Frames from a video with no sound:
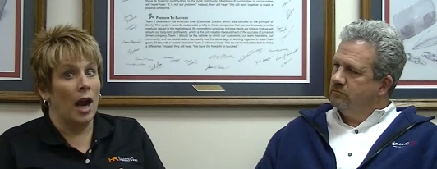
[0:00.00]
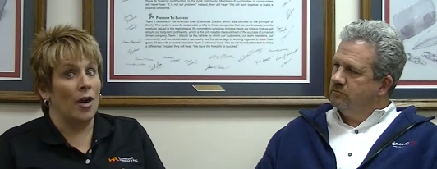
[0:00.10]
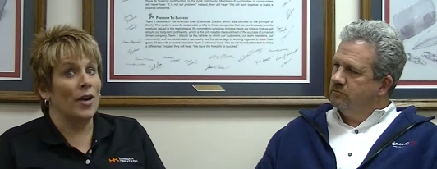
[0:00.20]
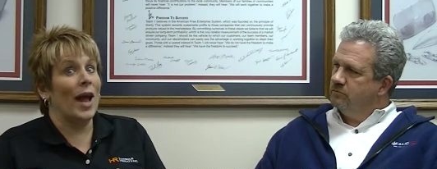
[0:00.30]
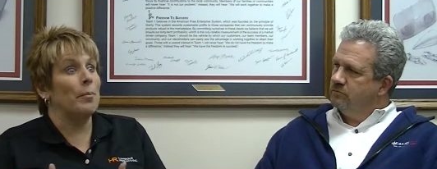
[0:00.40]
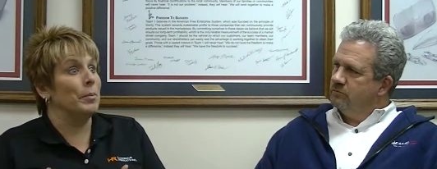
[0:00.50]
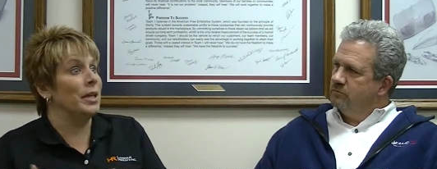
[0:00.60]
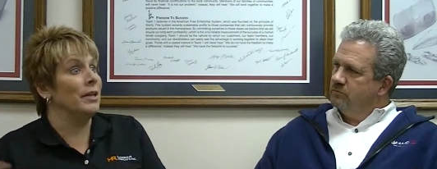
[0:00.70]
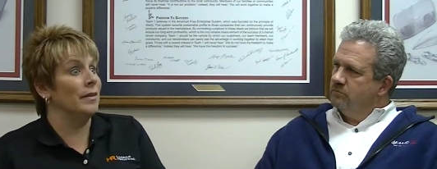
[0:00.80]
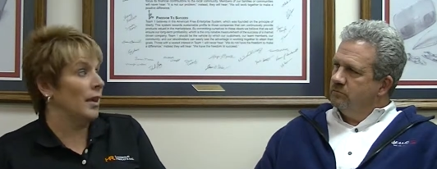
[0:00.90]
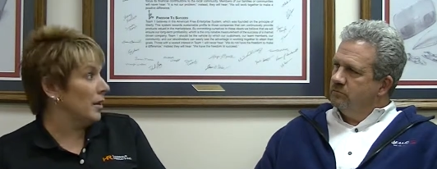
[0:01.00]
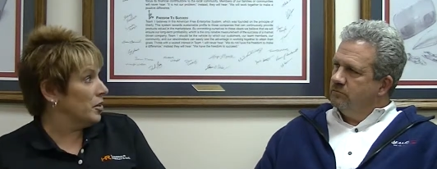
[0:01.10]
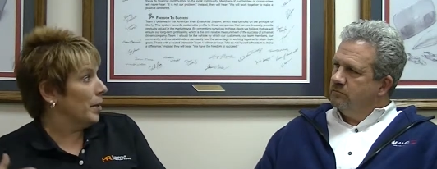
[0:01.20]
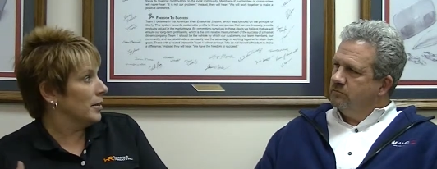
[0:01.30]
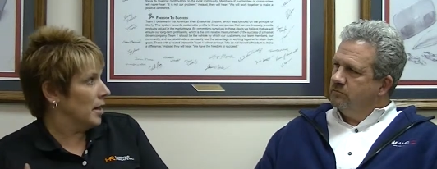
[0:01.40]
Speaker 1: are not meeting the
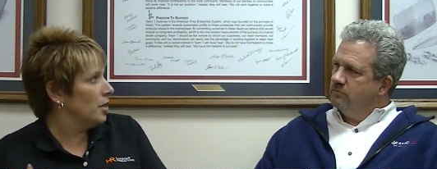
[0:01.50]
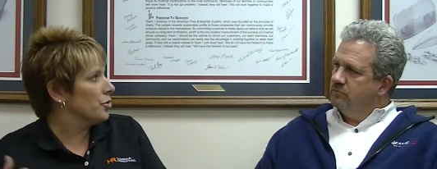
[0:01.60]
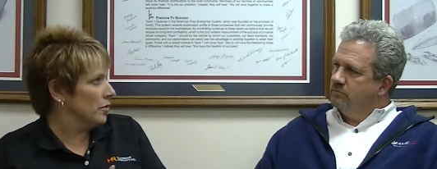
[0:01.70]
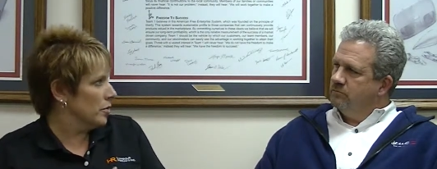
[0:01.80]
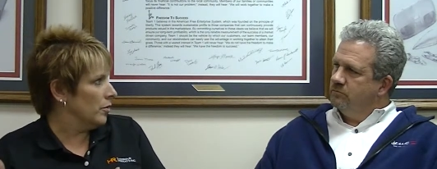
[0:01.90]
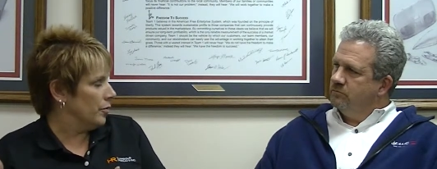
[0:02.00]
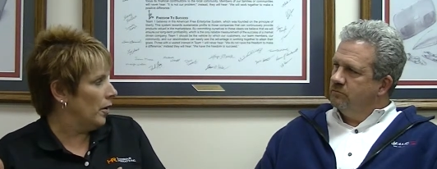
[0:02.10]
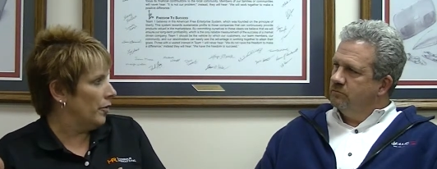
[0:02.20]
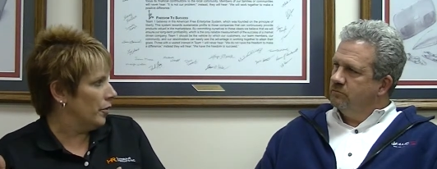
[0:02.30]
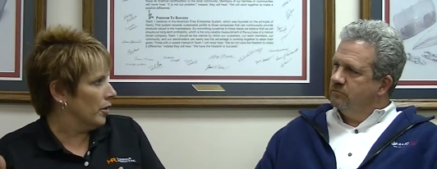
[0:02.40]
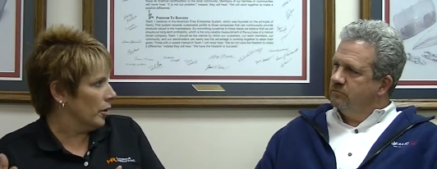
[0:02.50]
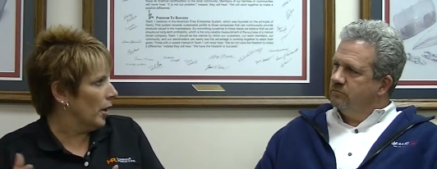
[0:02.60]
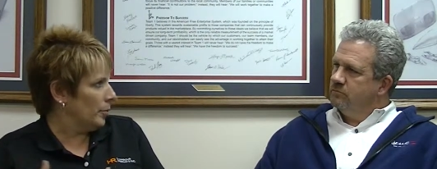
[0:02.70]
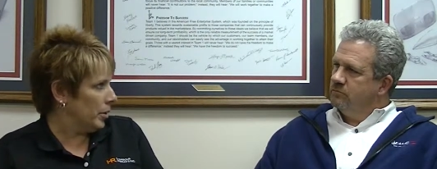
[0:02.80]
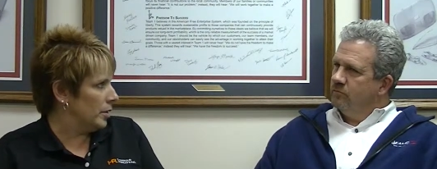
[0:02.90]
expectations of, of the good
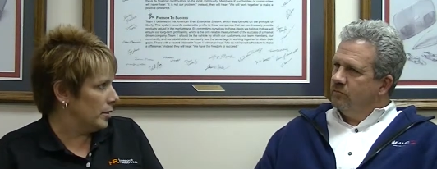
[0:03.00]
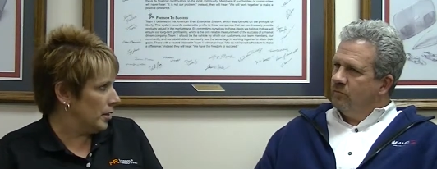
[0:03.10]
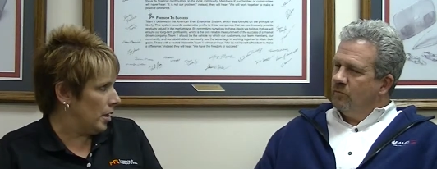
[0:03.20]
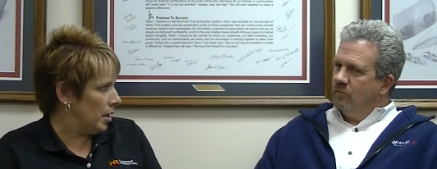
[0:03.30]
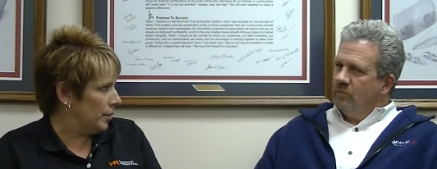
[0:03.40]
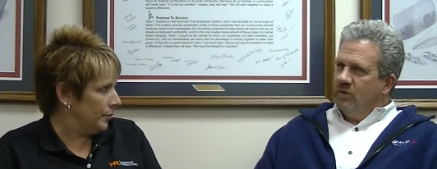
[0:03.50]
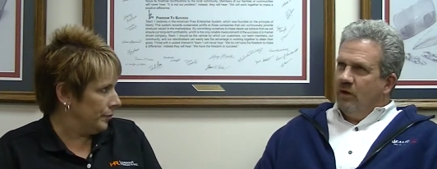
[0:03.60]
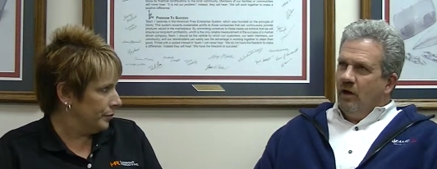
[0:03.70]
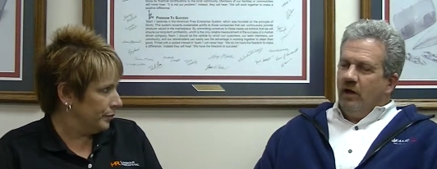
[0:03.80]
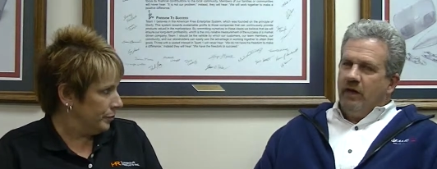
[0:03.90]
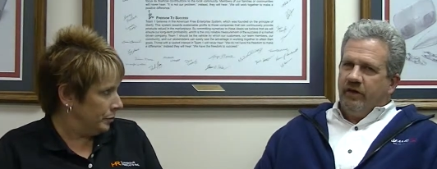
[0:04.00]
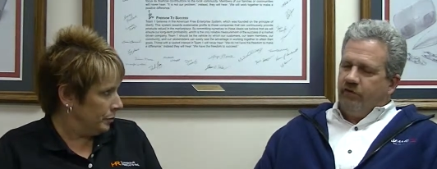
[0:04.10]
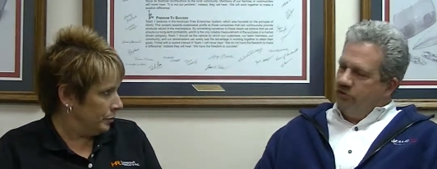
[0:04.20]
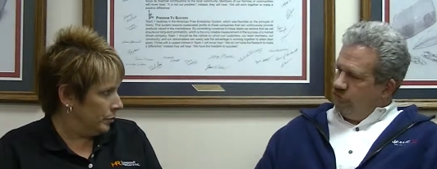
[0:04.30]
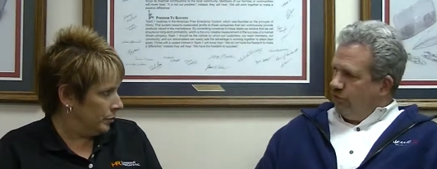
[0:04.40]
companies today.
Speaker 2: And
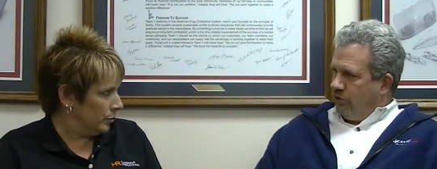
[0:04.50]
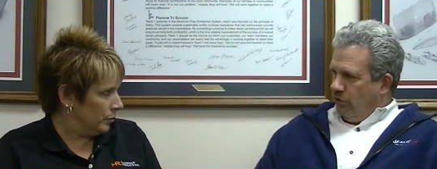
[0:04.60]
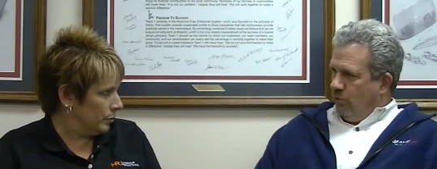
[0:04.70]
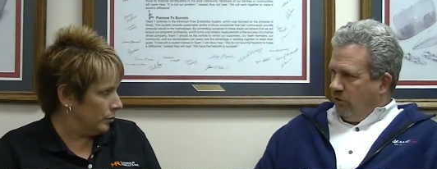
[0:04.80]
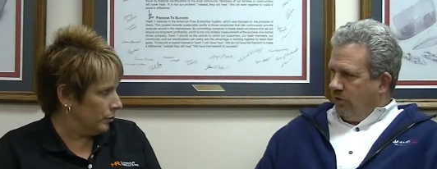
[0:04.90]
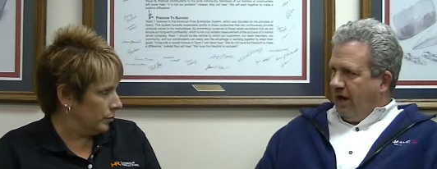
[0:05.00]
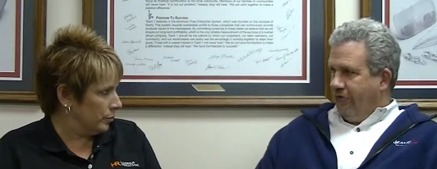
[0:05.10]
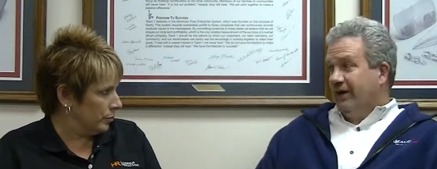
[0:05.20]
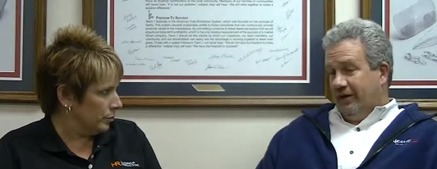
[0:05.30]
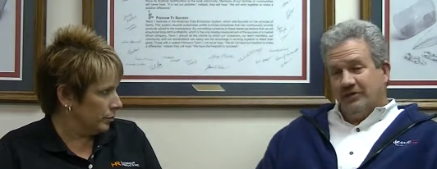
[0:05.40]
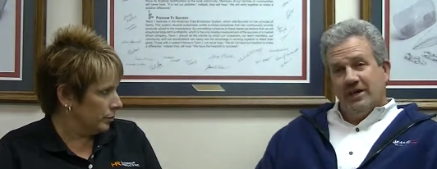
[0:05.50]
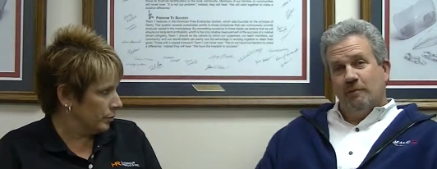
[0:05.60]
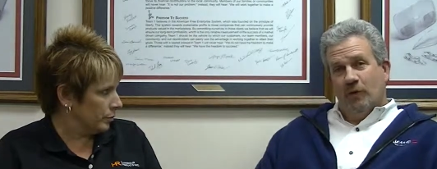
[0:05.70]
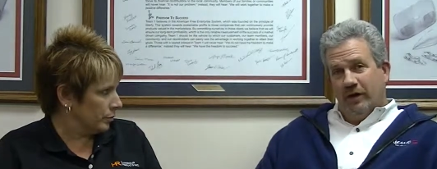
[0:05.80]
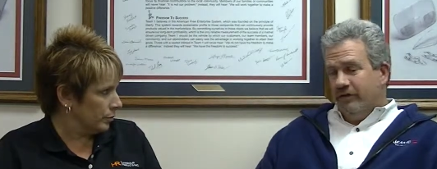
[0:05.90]
that's a struggle we're having at
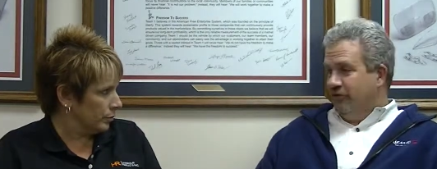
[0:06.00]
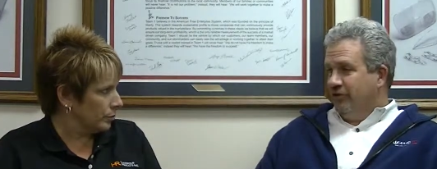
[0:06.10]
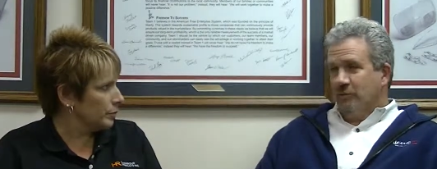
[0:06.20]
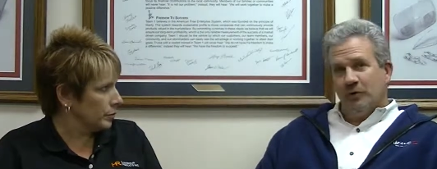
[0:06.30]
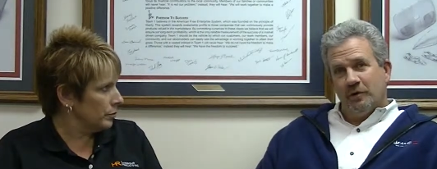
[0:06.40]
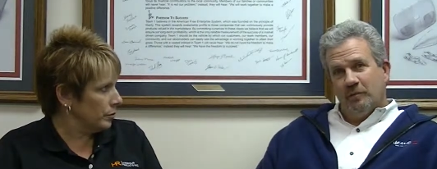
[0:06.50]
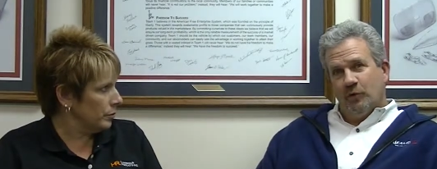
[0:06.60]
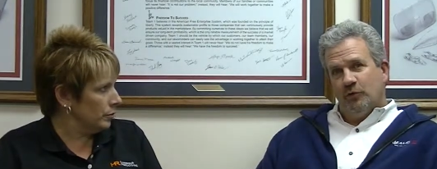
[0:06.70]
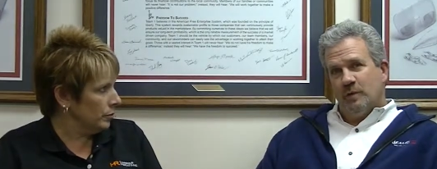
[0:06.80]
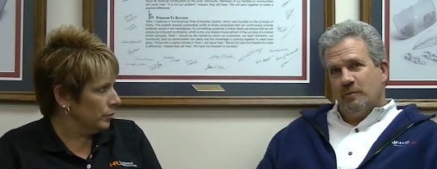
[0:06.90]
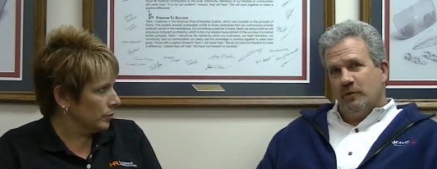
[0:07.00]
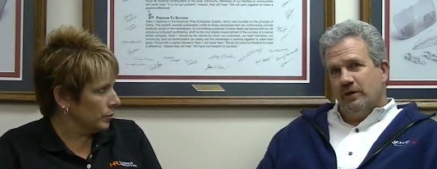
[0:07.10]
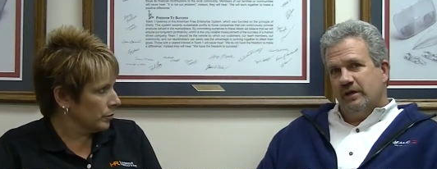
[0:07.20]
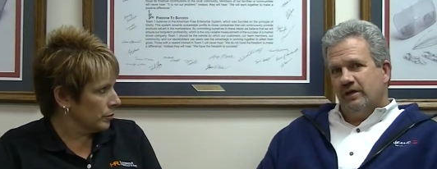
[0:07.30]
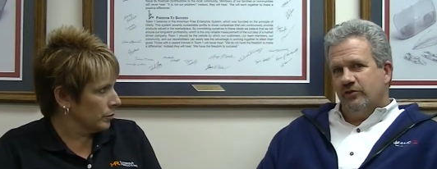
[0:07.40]
Team One, similar to most people
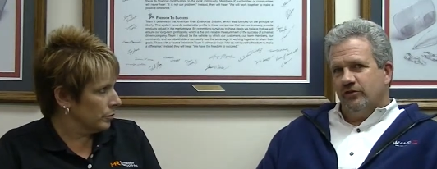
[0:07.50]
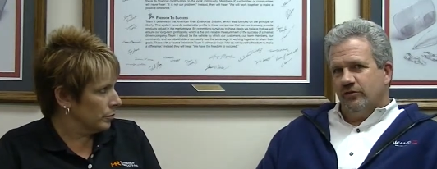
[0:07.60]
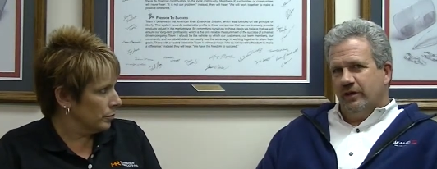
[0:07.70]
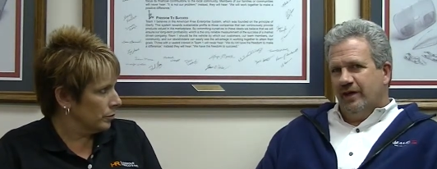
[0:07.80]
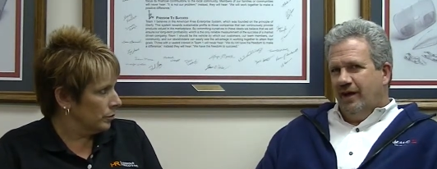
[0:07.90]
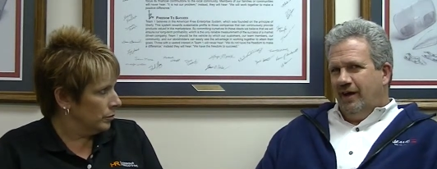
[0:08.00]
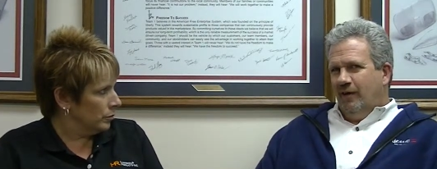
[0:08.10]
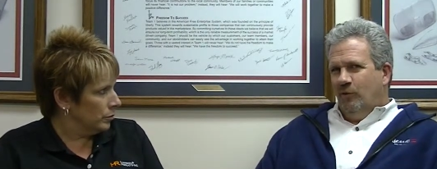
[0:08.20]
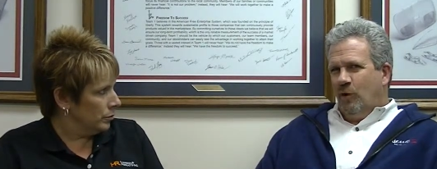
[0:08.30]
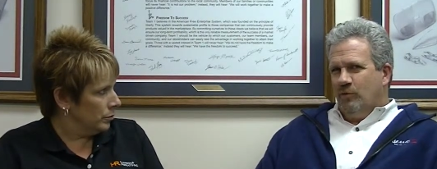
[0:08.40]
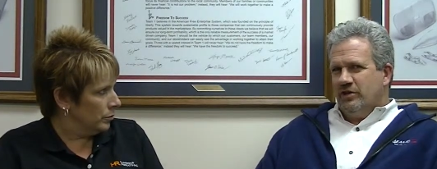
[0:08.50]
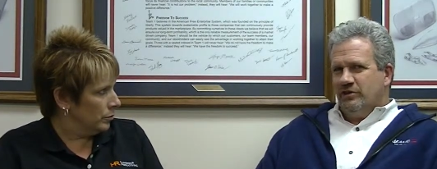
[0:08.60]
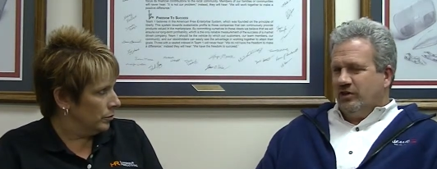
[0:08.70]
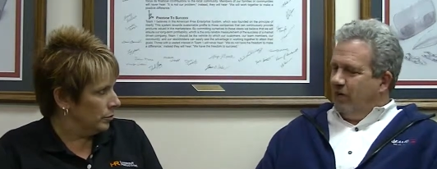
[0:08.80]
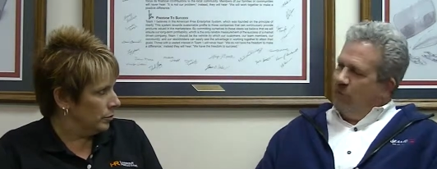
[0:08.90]
in the industry. What would you
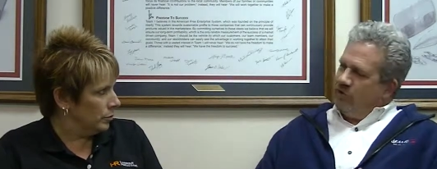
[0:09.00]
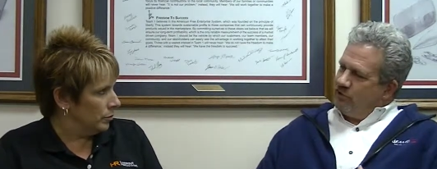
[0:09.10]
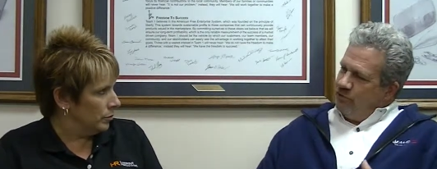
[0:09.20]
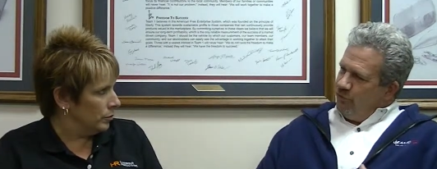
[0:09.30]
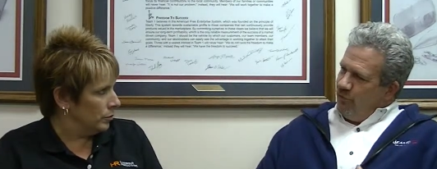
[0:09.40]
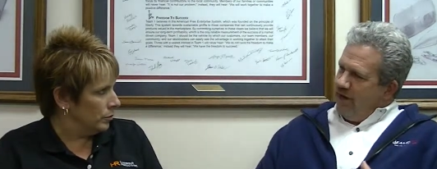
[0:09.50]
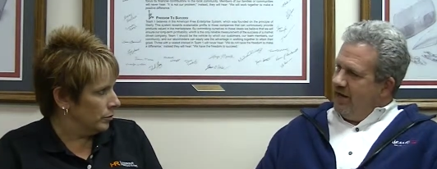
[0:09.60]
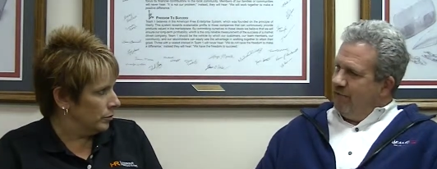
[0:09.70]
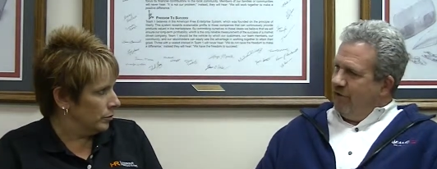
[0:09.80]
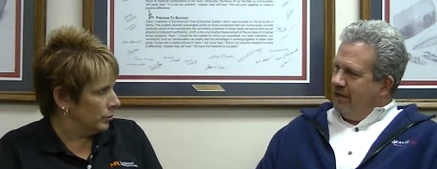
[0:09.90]
say one or two creative